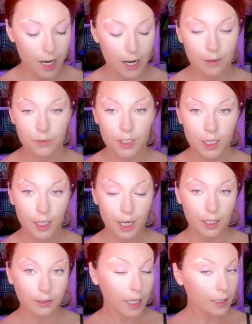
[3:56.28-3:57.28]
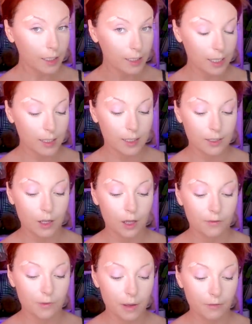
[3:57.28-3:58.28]
And I'm just gonna kind of lightly dust this all
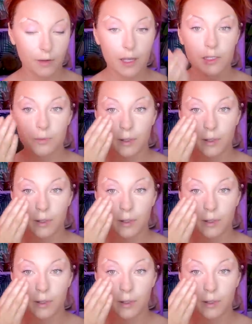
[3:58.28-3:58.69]
over my face,